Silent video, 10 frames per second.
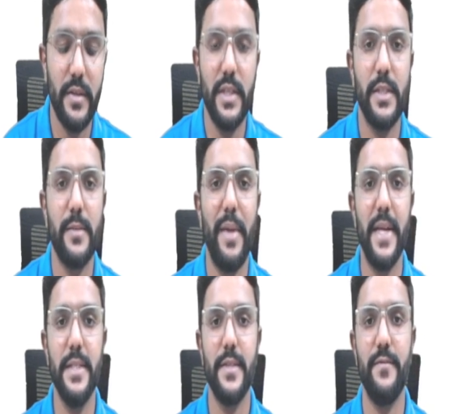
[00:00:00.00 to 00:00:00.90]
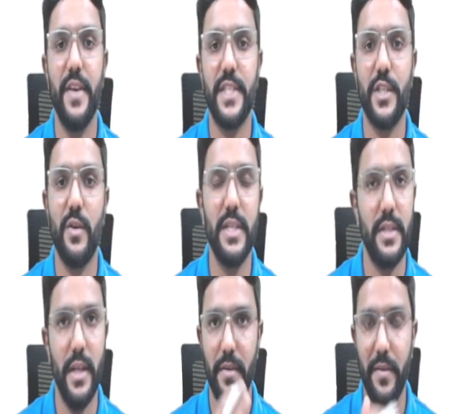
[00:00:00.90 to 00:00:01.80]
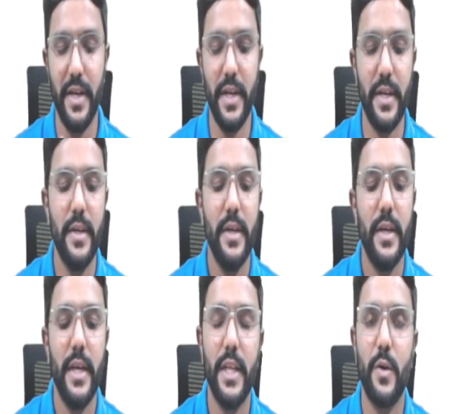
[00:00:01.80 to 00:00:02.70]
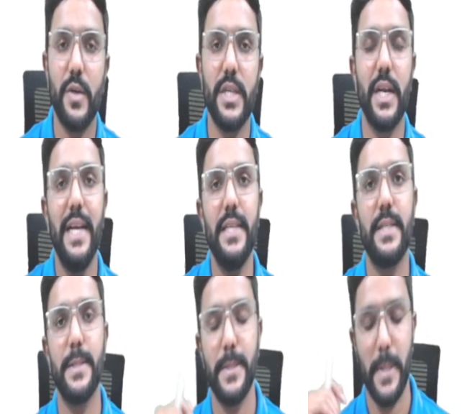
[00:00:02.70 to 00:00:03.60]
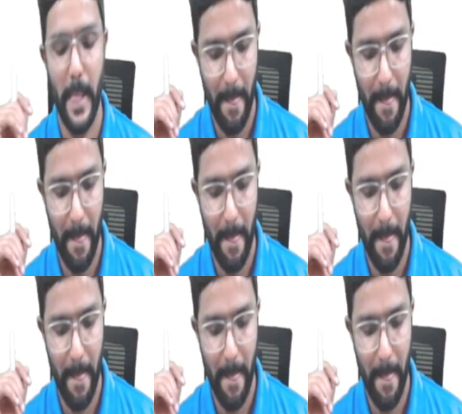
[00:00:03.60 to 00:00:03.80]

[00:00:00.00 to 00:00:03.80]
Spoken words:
This is minus fixed cost. They have given it in the question, guys.